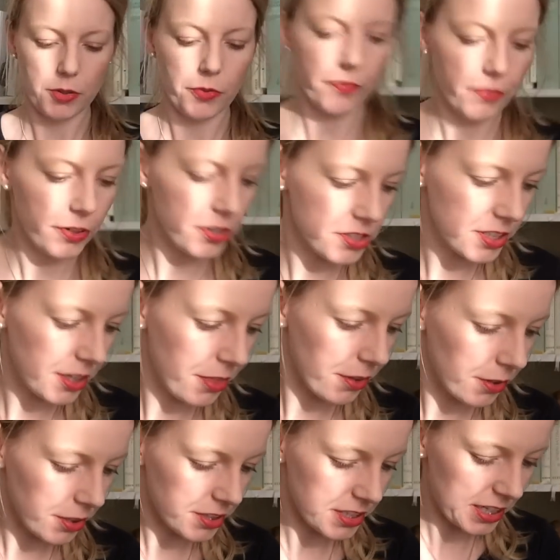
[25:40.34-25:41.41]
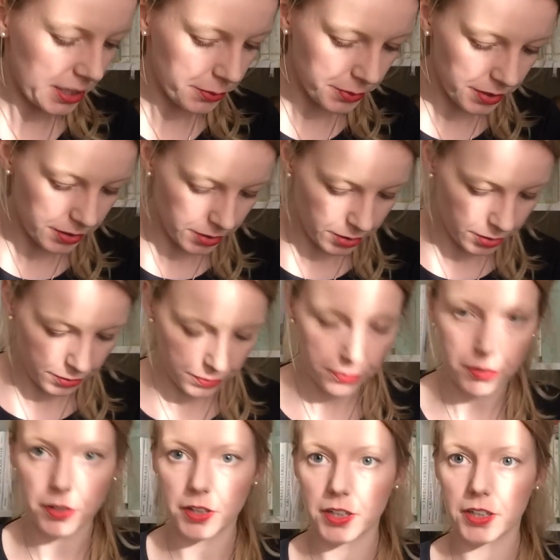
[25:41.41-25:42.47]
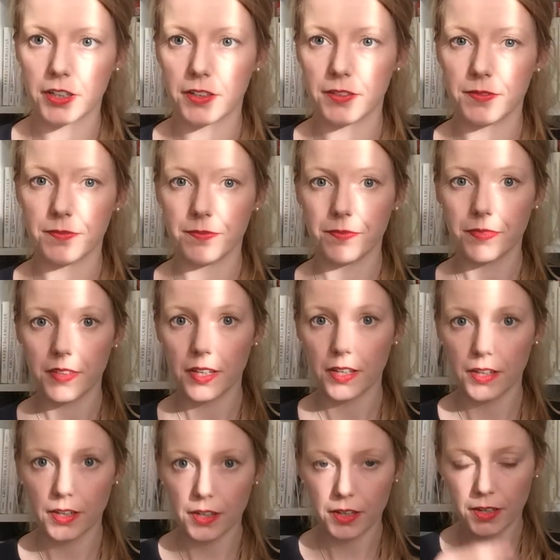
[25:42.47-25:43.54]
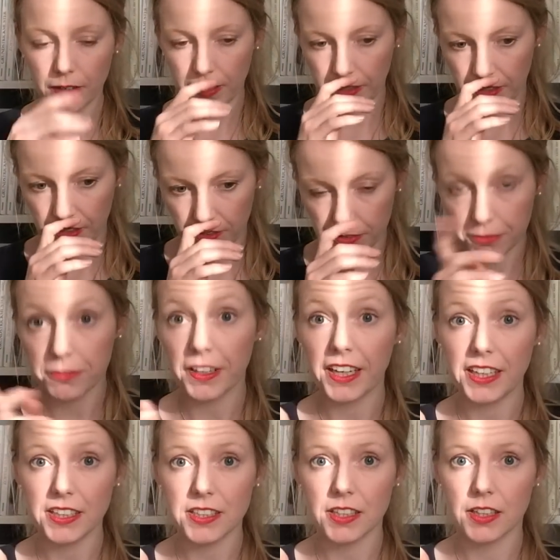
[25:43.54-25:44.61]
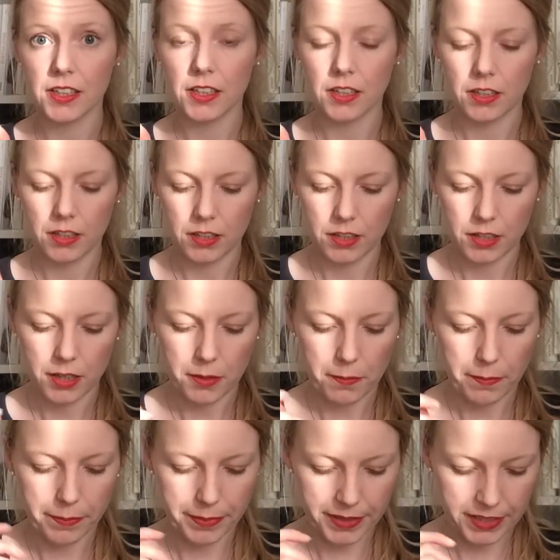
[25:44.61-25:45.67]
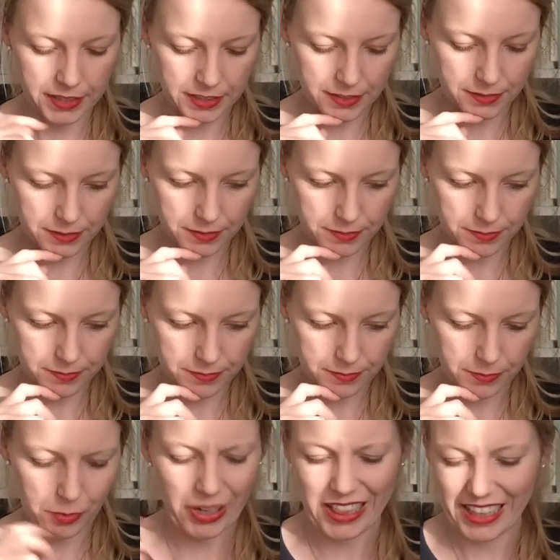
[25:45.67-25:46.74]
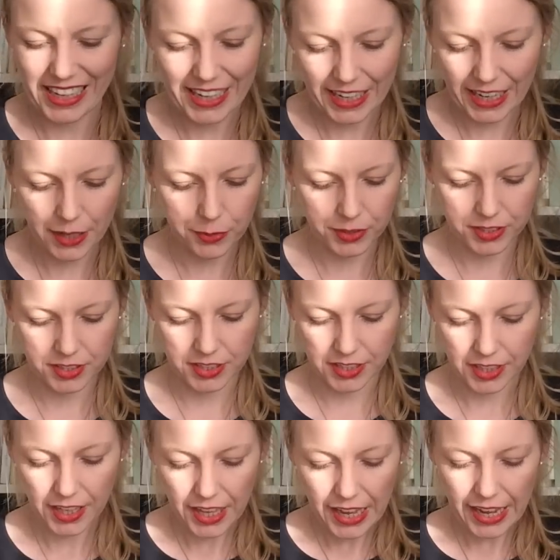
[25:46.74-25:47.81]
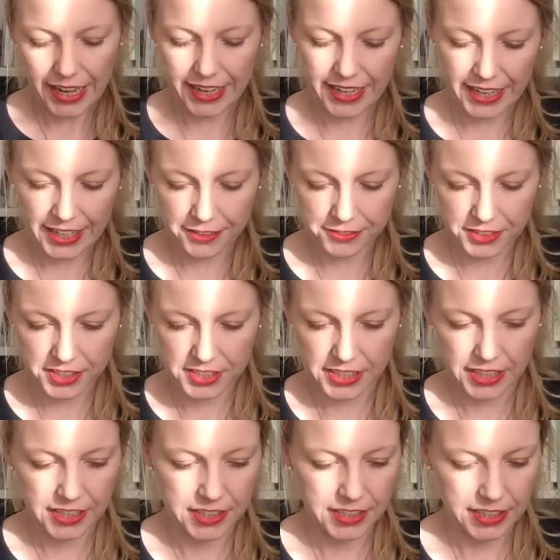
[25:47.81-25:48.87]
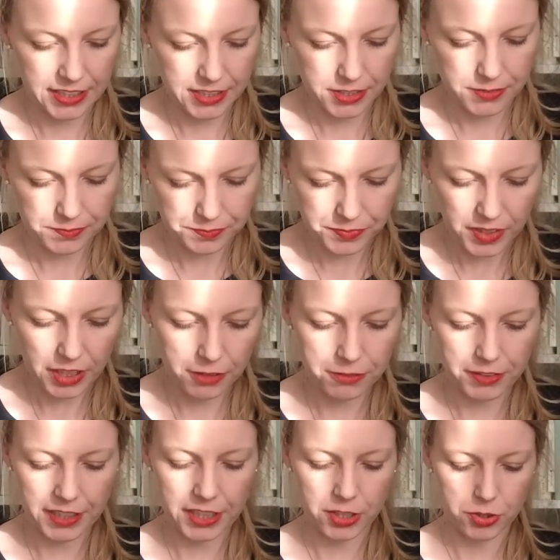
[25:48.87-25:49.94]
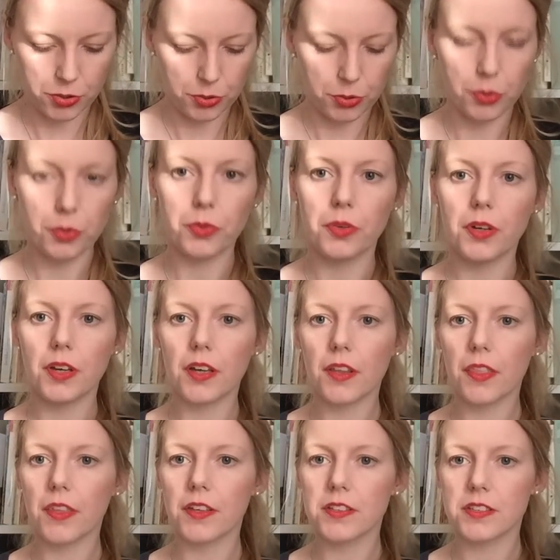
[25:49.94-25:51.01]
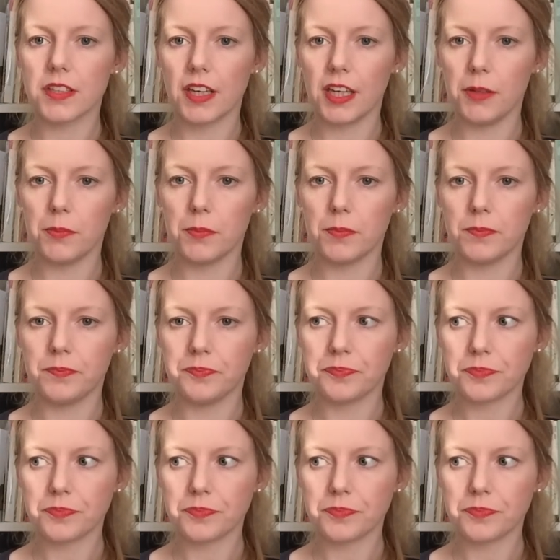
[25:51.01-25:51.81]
First I thought I will go for a fade, but well, I will see. And I haven't decided yet if I do the same